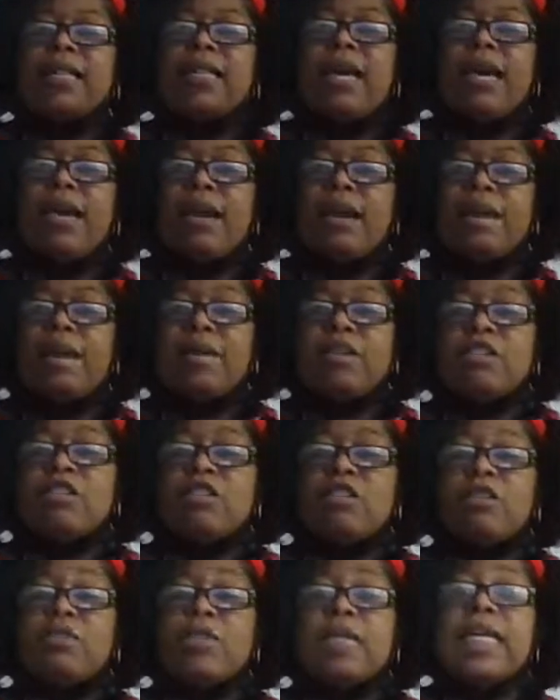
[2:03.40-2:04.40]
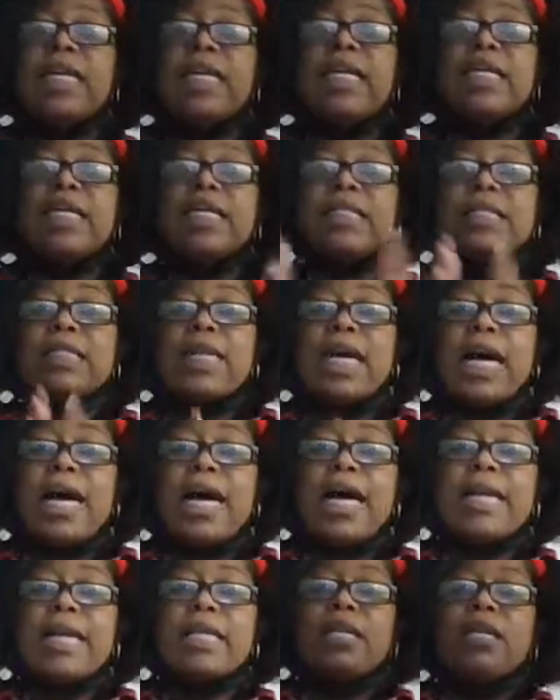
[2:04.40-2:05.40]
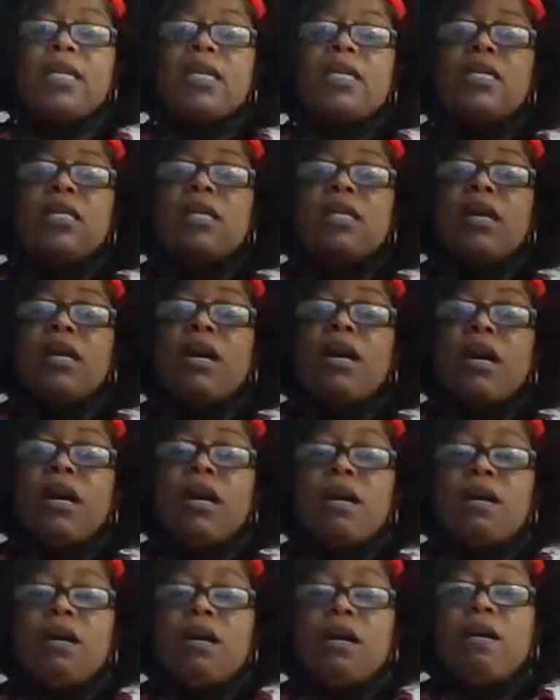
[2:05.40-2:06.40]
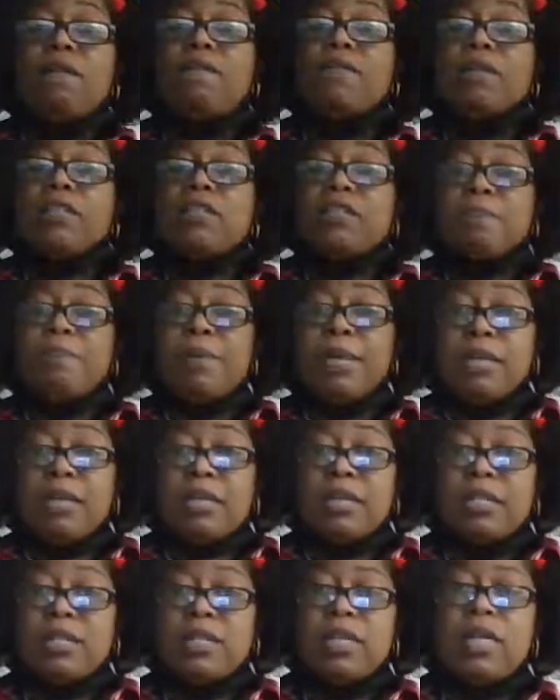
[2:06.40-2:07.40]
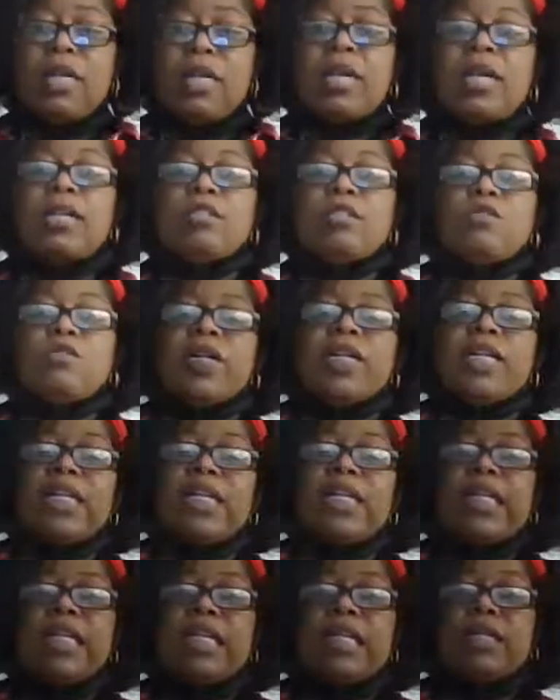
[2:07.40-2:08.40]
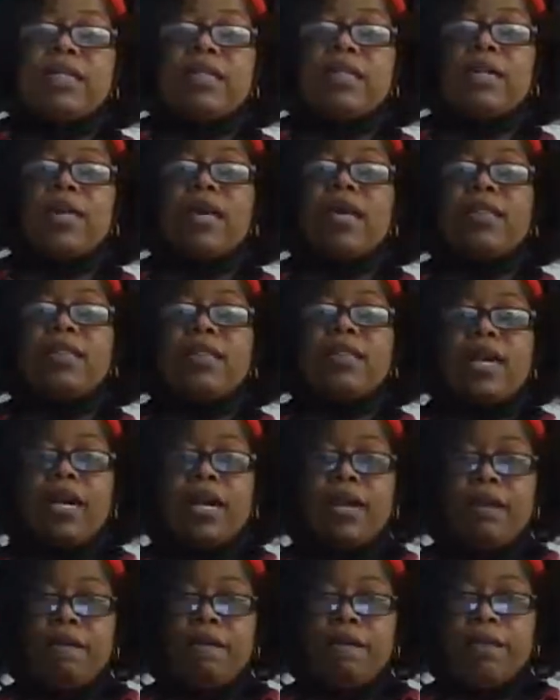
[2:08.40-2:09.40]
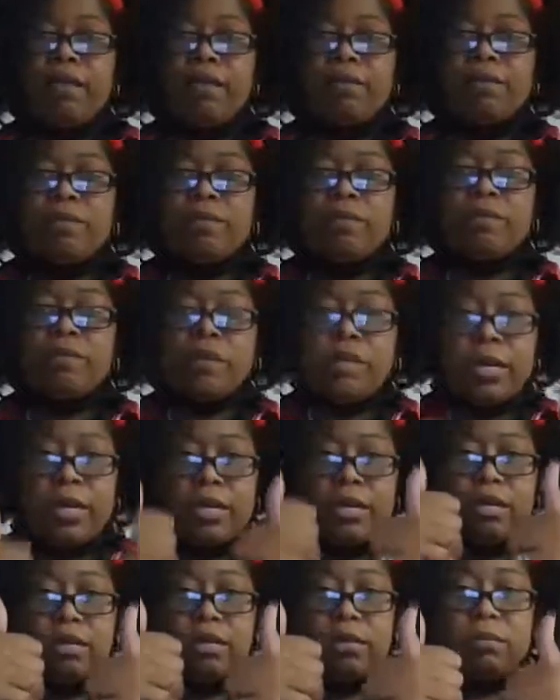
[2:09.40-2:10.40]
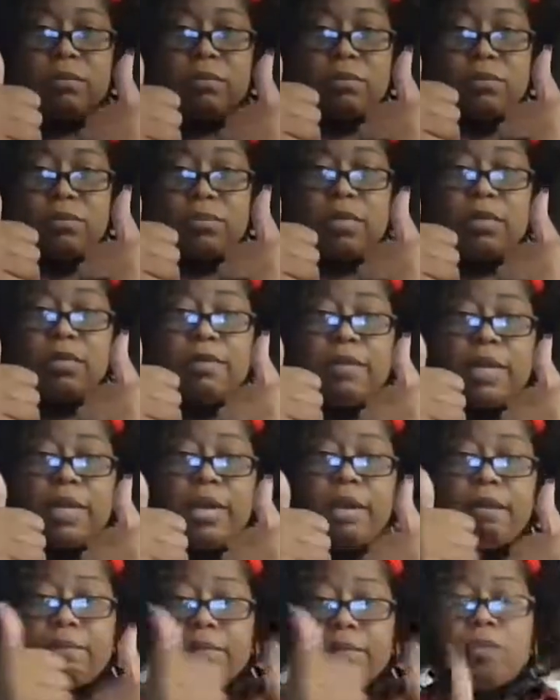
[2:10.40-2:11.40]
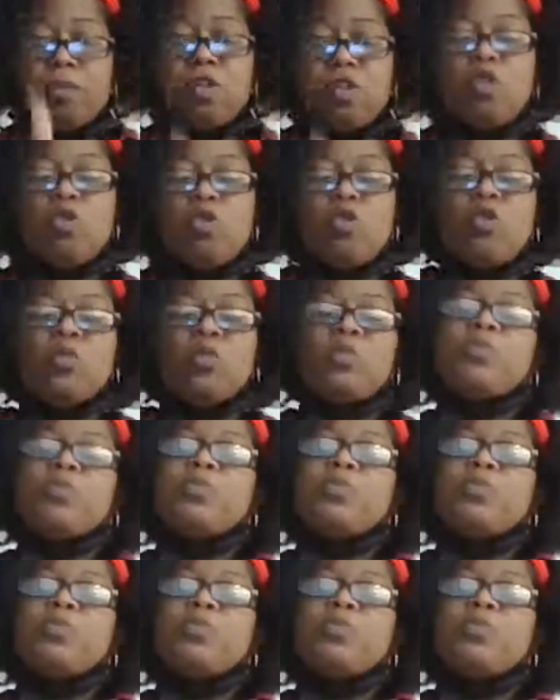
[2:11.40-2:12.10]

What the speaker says: the area. So the inside of the space is what is the area. Okay, go with that? Cool.